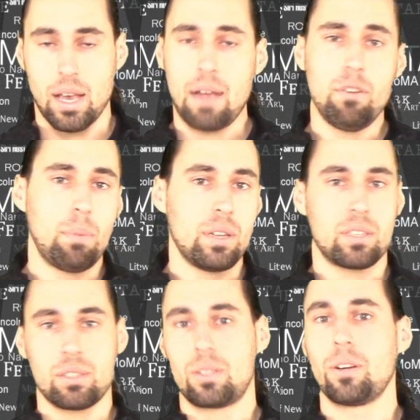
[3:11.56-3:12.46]
Everybody's
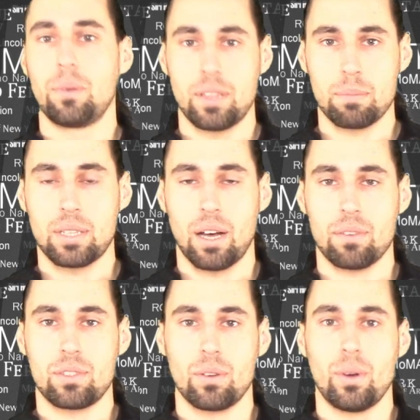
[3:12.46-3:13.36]
concerned with
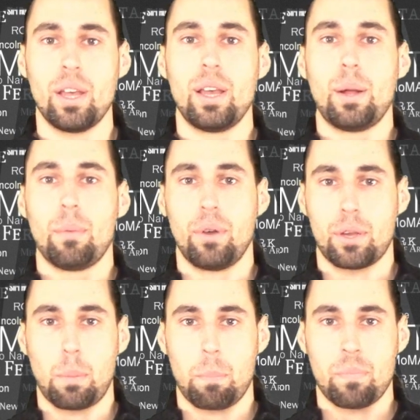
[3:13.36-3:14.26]
themselves. So
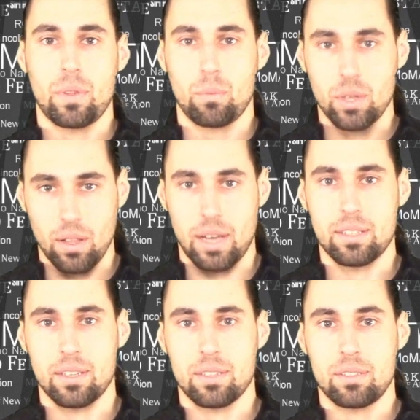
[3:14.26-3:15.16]
look,
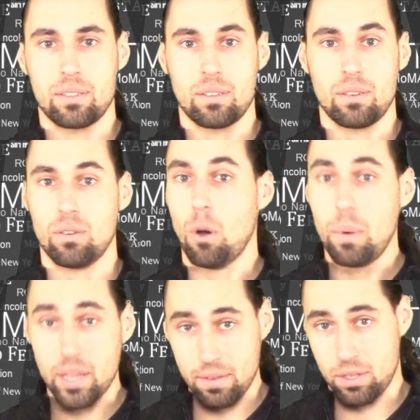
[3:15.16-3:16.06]
realize this.
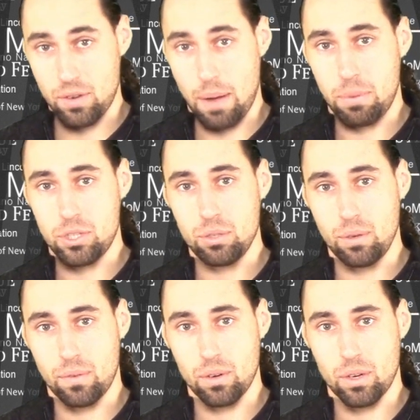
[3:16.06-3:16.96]
Nobody gives a crap what you
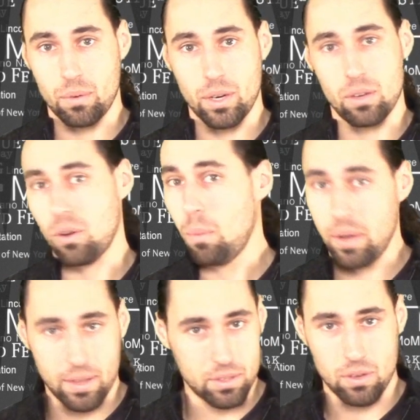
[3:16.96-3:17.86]
do for a career.
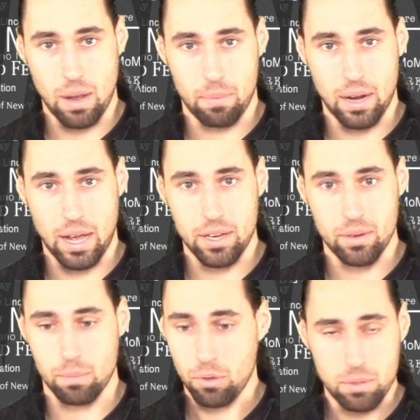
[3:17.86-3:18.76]
Nobody gives a crap what I
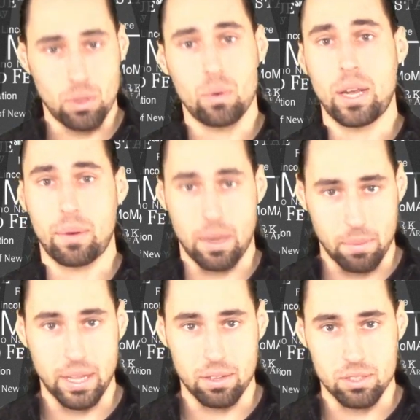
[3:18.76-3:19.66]
do. And most people don't care what
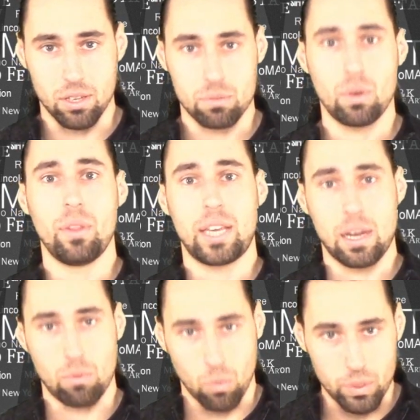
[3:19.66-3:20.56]
anybody else does. We only
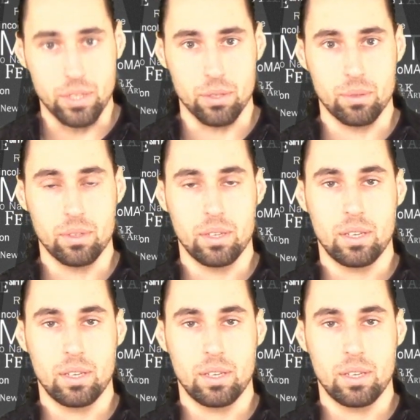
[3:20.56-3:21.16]
care what we do.